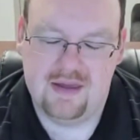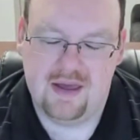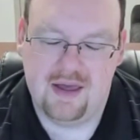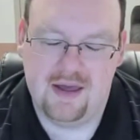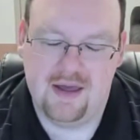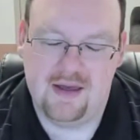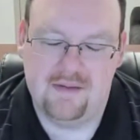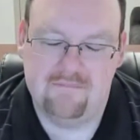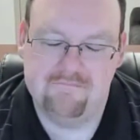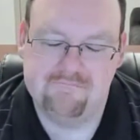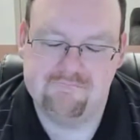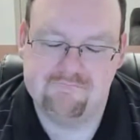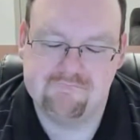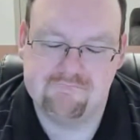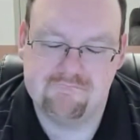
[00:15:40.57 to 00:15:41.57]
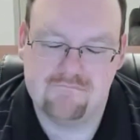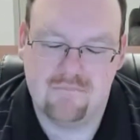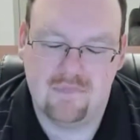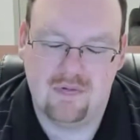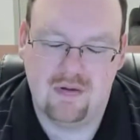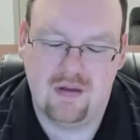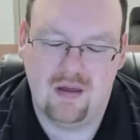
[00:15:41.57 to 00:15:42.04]
Um,
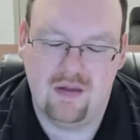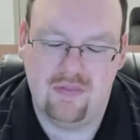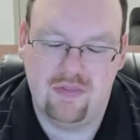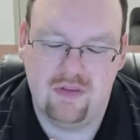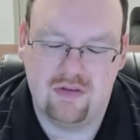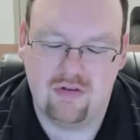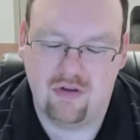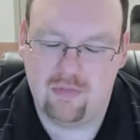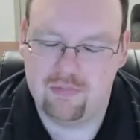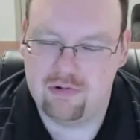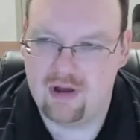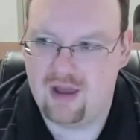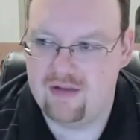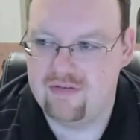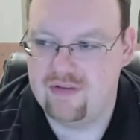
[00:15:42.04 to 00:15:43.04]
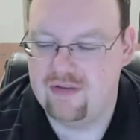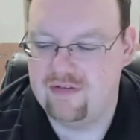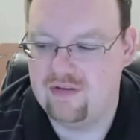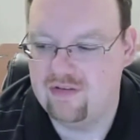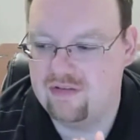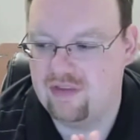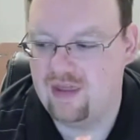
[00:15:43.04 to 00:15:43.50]
this whole
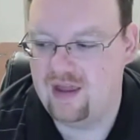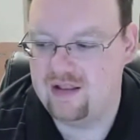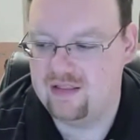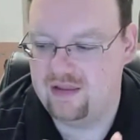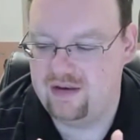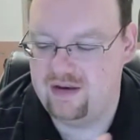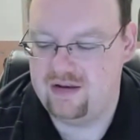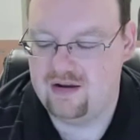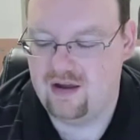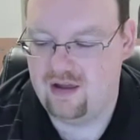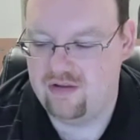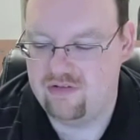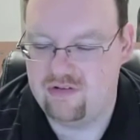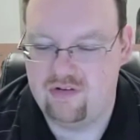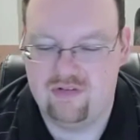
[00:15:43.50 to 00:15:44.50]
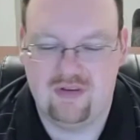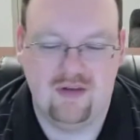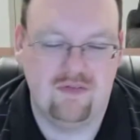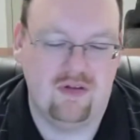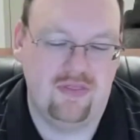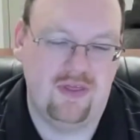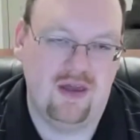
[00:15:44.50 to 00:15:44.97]
process is likely to cost you
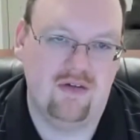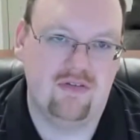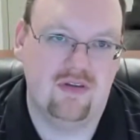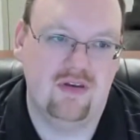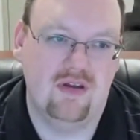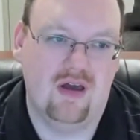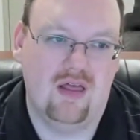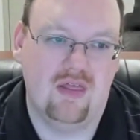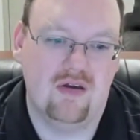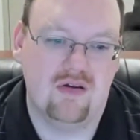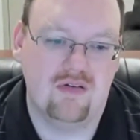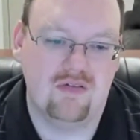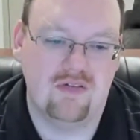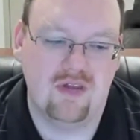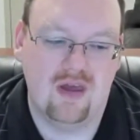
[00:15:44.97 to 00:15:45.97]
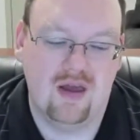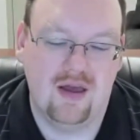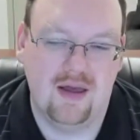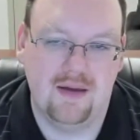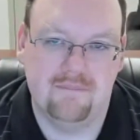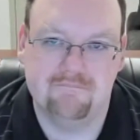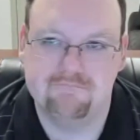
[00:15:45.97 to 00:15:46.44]
several thousand dollars.
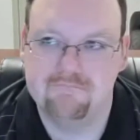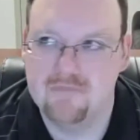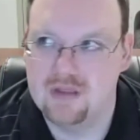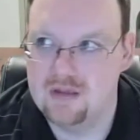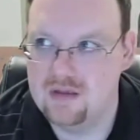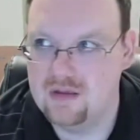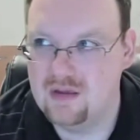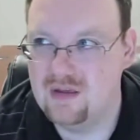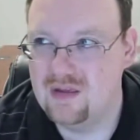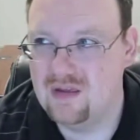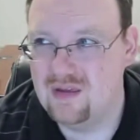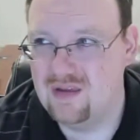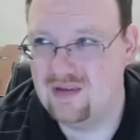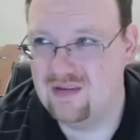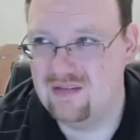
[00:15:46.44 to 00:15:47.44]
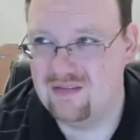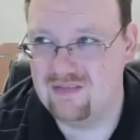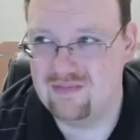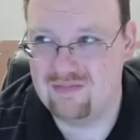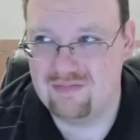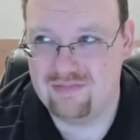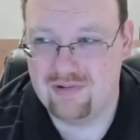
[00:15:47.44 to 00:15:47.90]
Um,
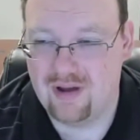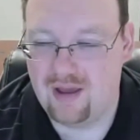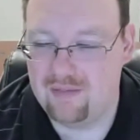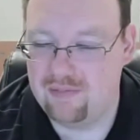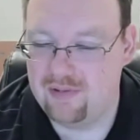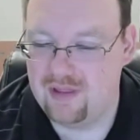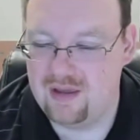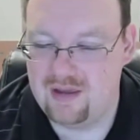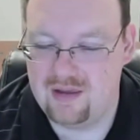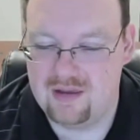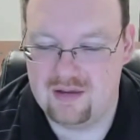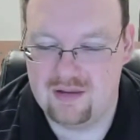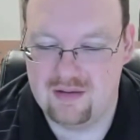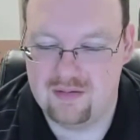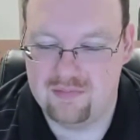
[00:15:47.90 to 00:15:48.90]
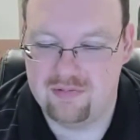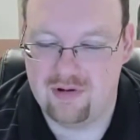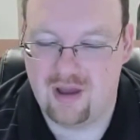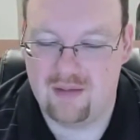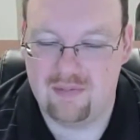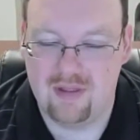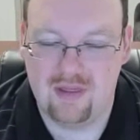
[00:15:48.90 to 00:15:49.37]
probably,
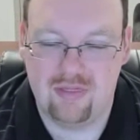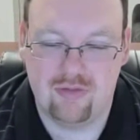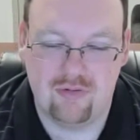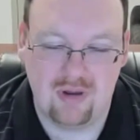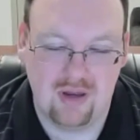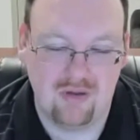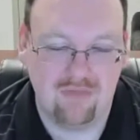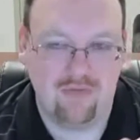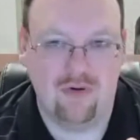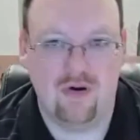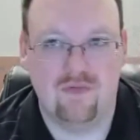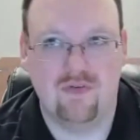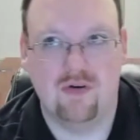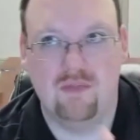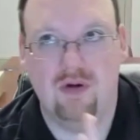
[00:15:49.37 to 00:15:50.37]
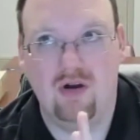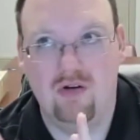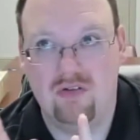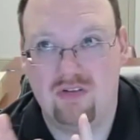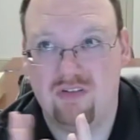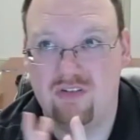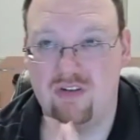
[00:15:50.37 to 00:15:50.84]
probably three to four for
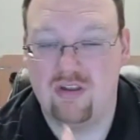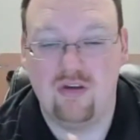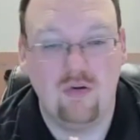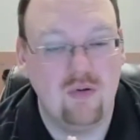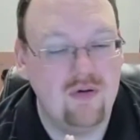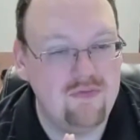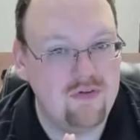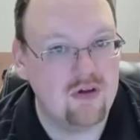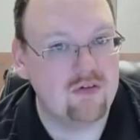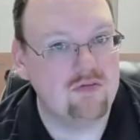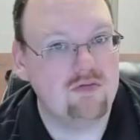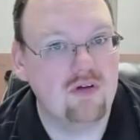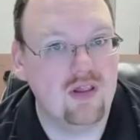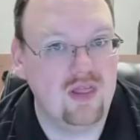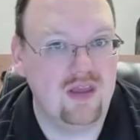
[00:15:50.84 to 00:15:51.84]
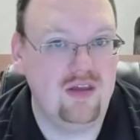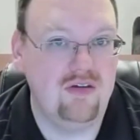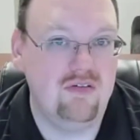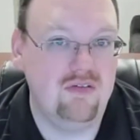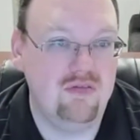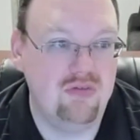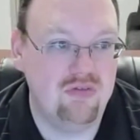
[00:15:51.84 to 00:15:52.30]
most. Two if you're really
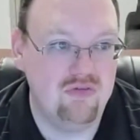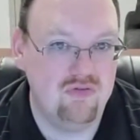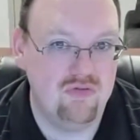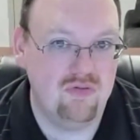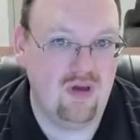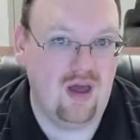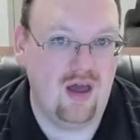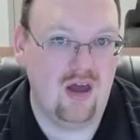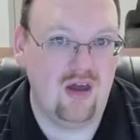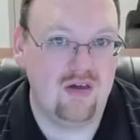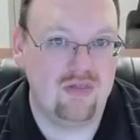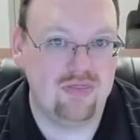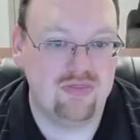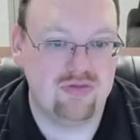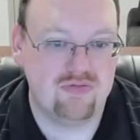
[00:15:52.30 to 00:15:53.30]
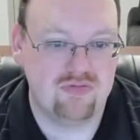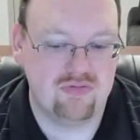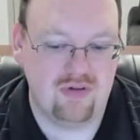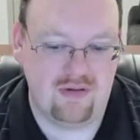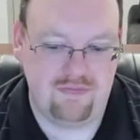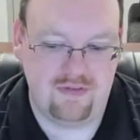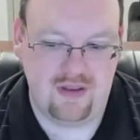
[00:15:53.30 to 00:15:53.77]
uh,
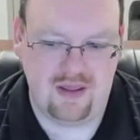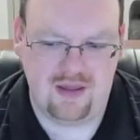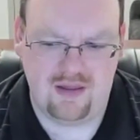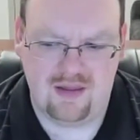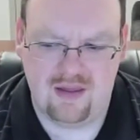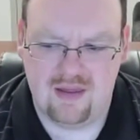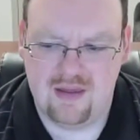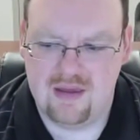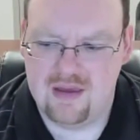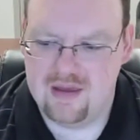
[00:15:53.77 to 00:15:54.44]
thrifty.